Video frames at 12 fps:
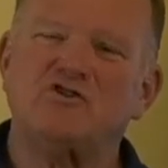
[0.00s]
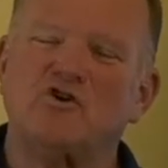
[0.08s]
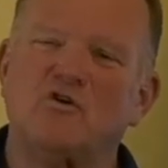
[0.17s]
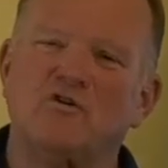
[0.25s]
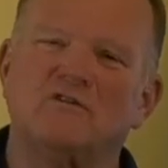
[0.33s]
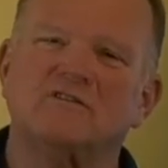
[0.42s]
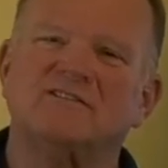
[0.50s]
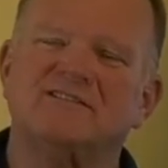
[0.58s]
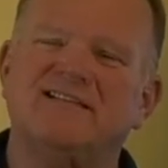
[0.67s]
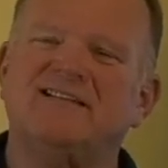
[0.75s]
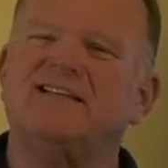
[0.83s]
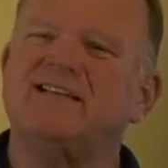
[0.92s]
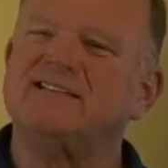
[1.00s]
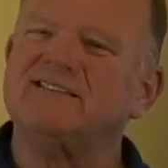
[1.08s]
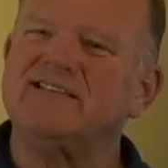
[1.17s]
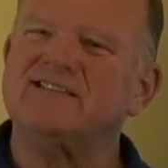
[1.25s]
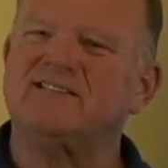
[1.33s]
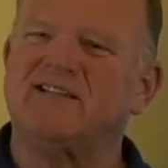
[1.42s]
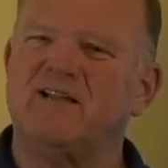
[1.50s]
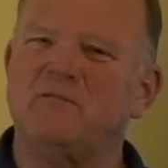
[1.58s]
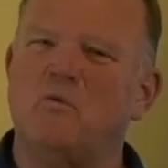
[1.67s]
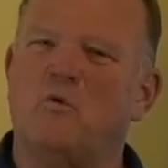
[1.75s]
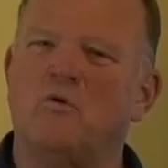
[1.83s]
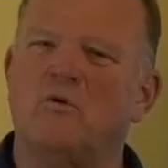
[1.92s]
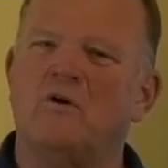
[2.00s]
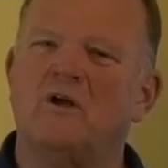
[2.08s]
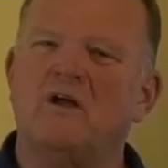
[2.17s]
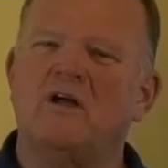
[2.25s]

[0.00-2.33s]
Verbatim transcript: church didn't exist anymore.